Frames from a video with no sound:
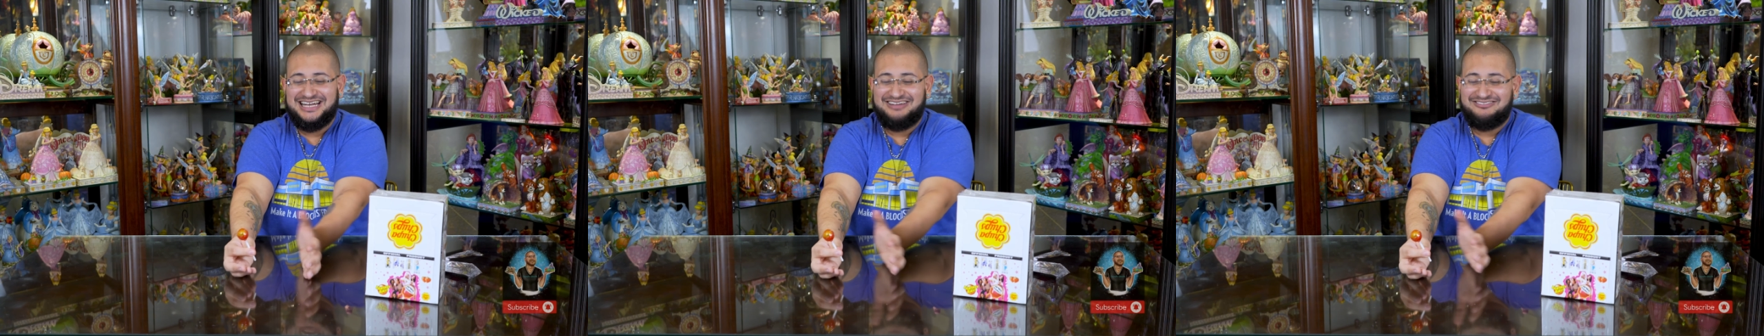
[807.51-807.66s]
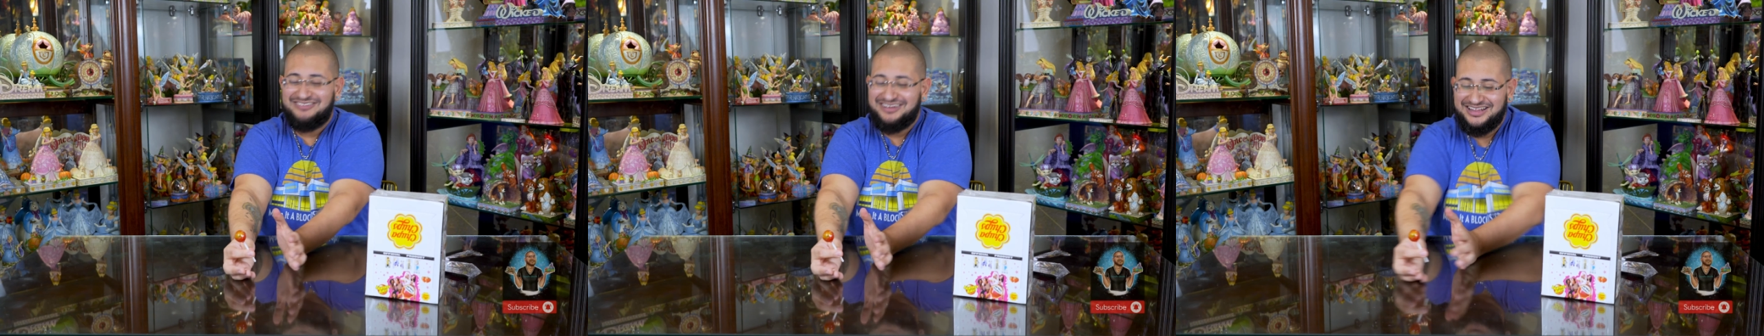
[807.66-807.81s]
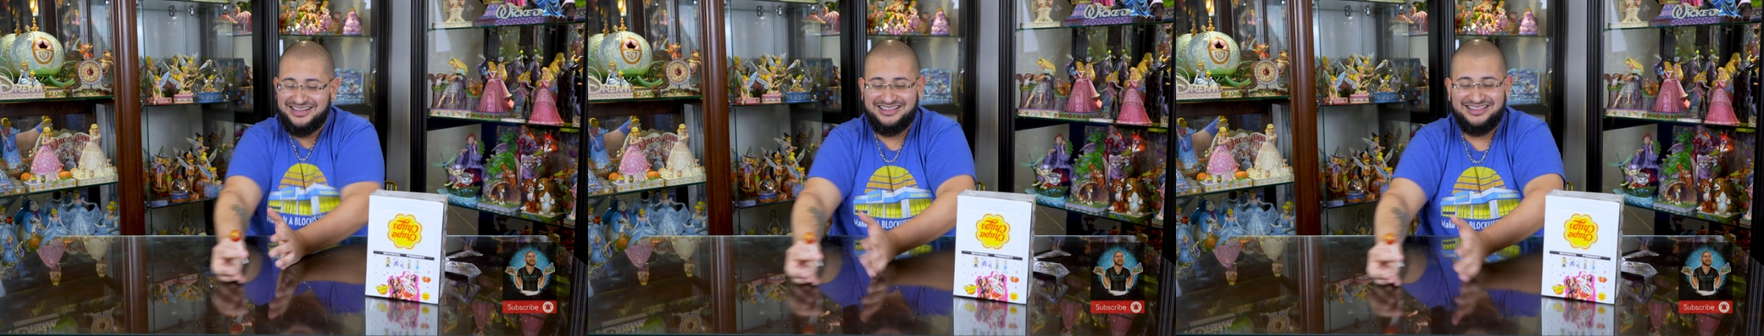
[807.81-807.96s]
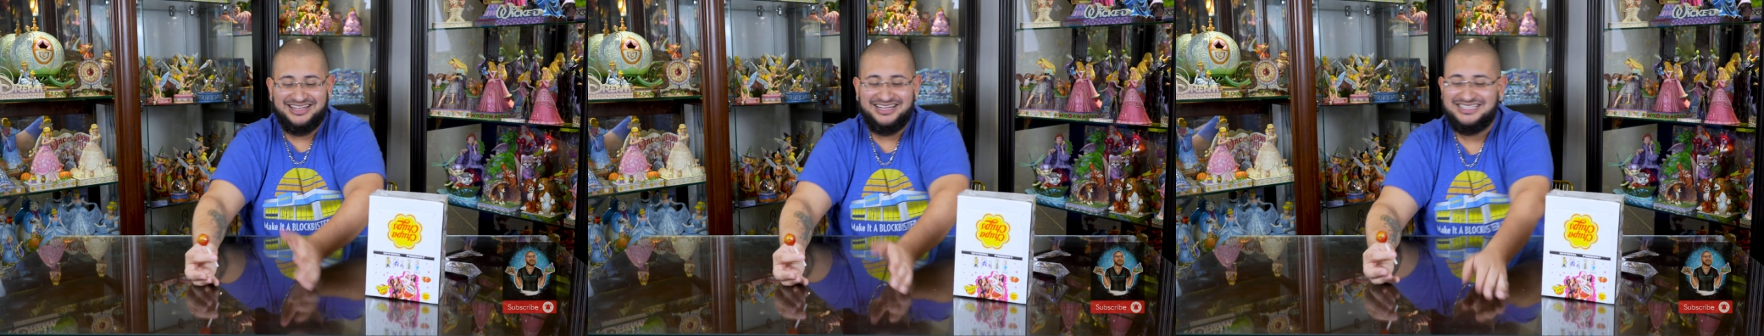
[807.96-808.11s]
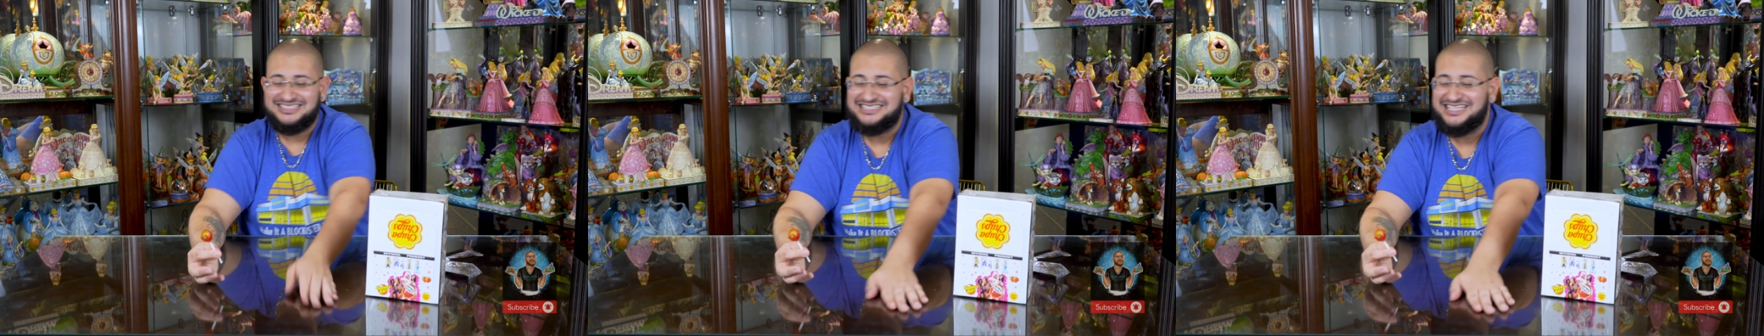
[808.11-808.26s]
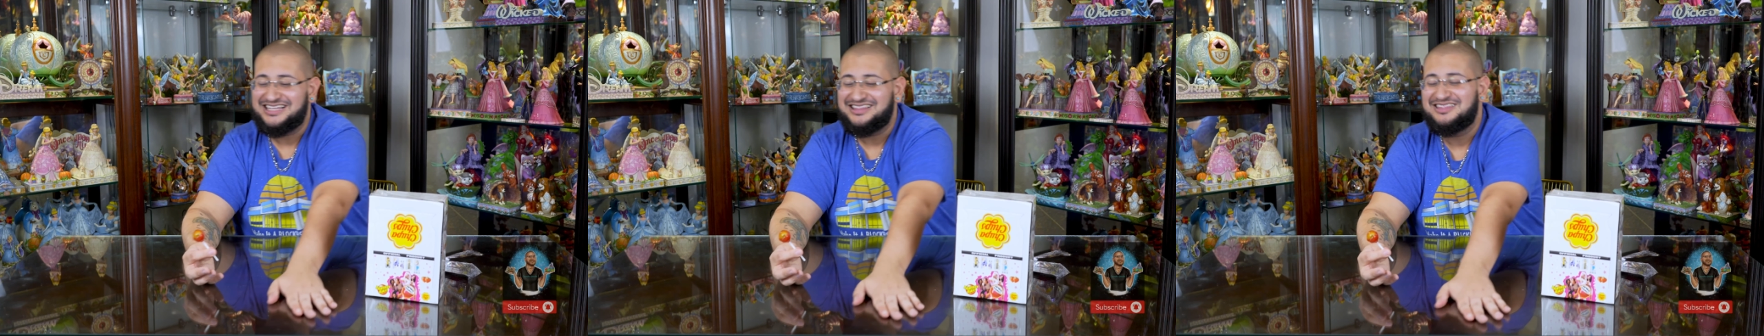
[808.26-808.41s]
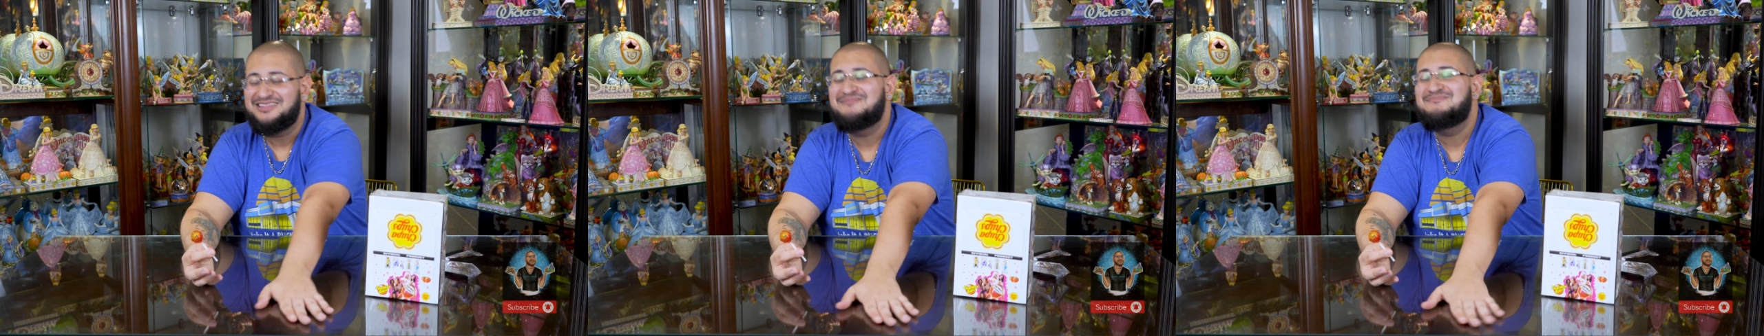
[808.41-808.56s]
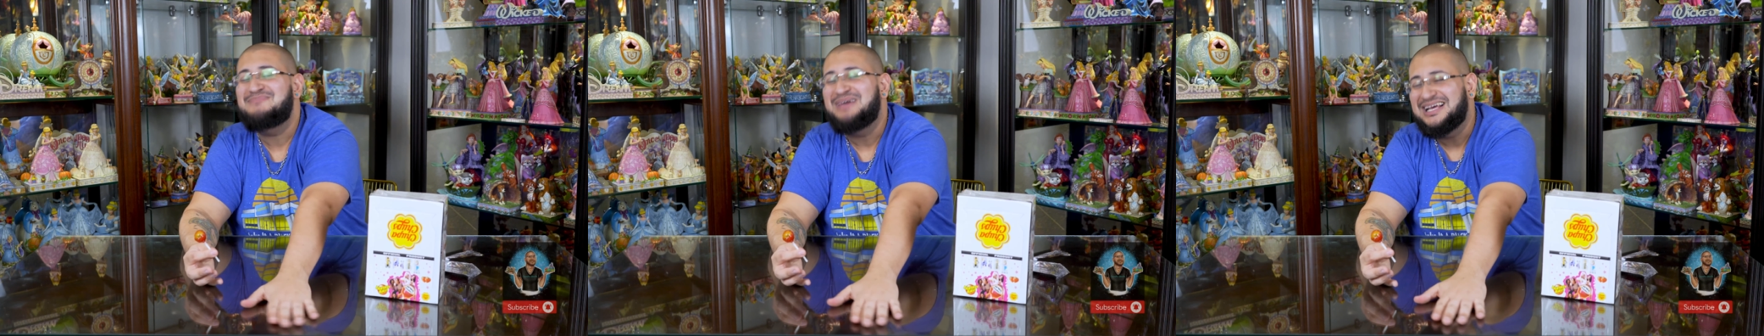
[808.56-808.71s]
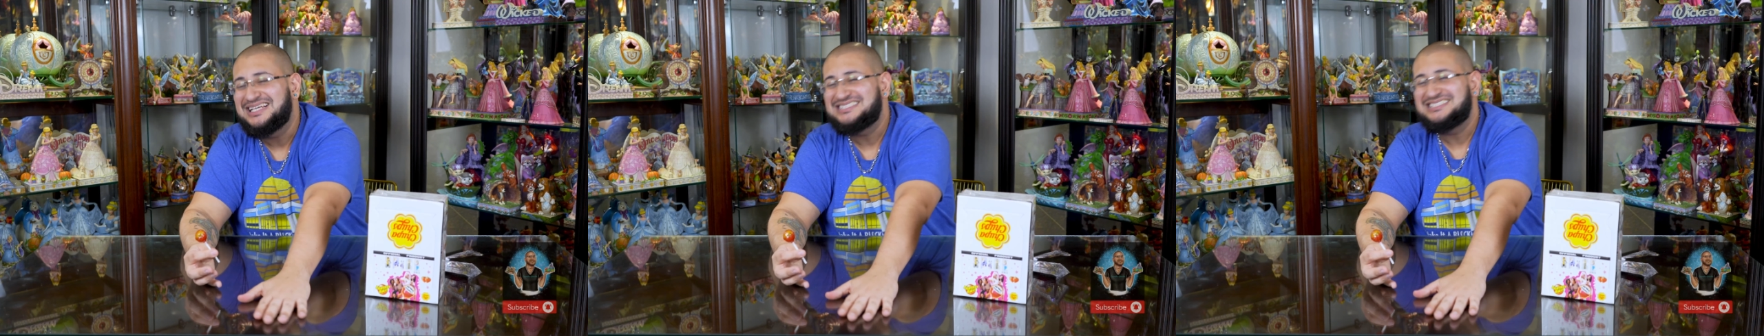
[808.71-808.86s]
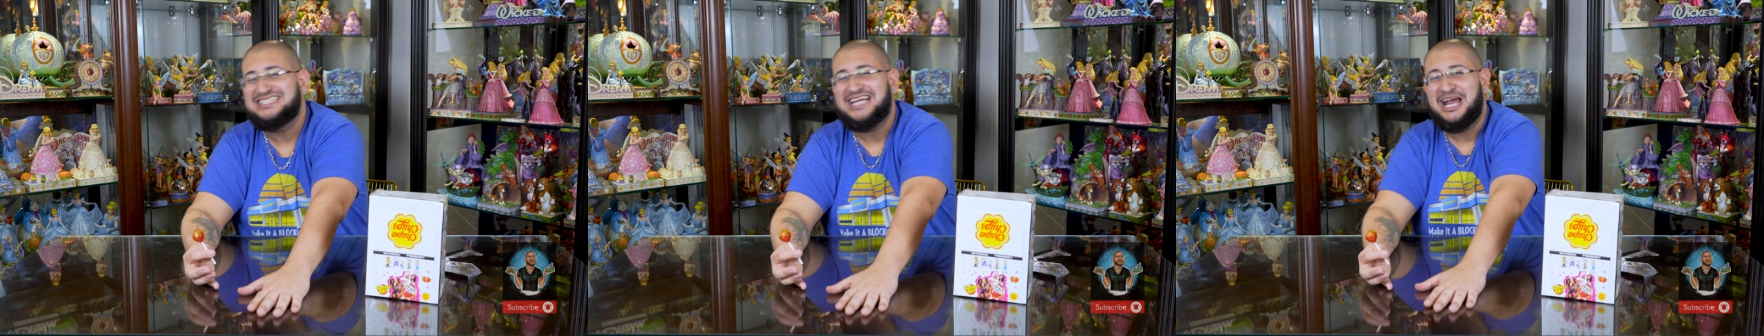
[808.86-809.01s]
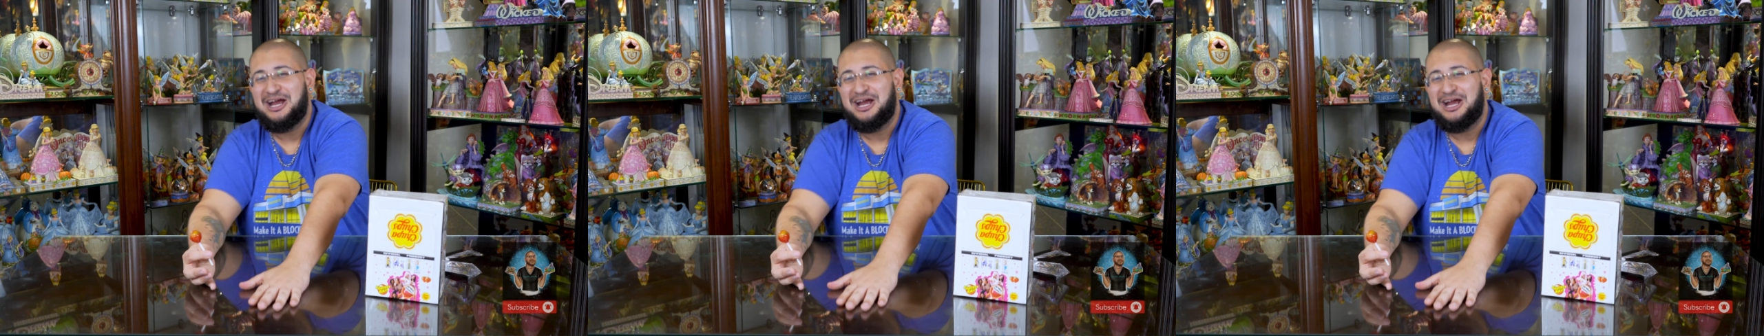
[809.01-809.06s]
I really think it's like the best